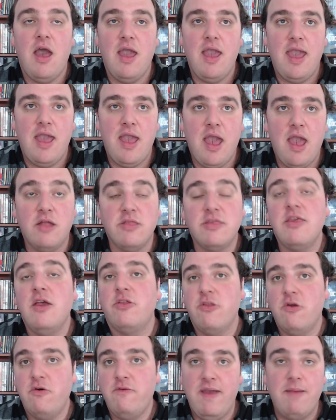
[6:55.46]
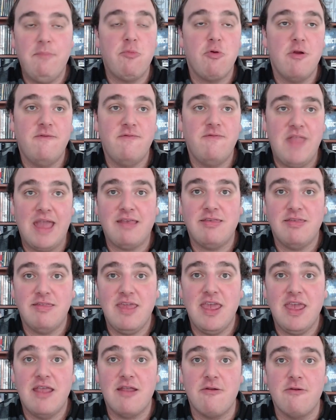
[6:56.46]
until November of next
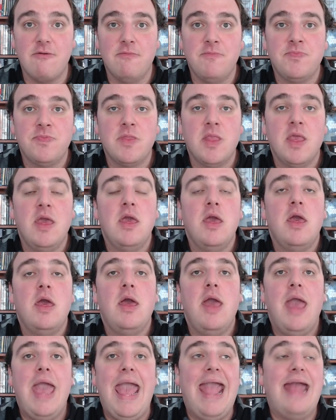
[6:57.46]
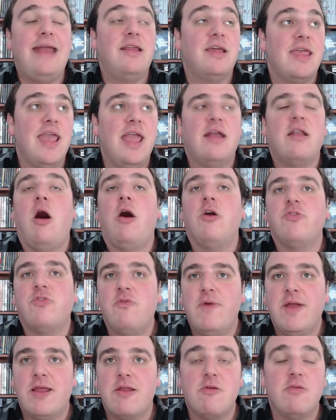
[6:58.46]
year. And again, on
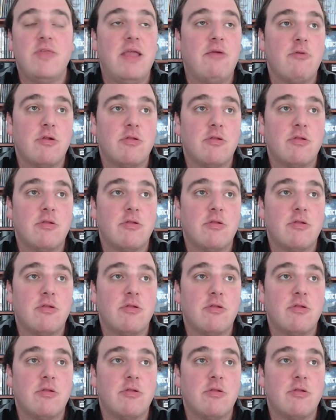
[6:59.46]
Twitter, they were